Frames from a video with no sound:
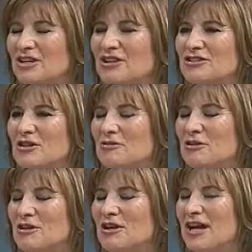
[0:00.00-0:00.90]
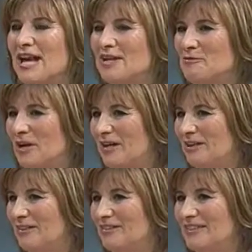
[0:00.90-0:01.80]
So
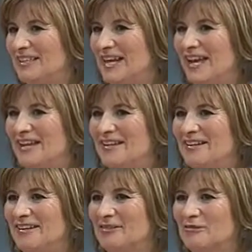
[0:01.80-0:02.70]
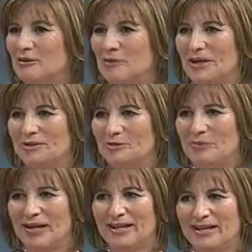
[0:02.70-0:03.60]
anyone can request
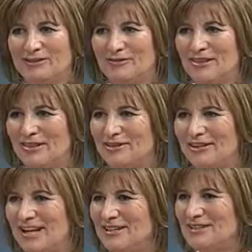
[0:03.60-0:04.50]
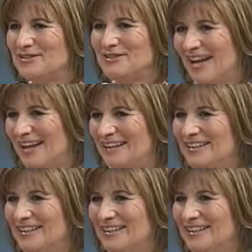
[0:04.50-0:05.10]
pennies, feather. How do you do that?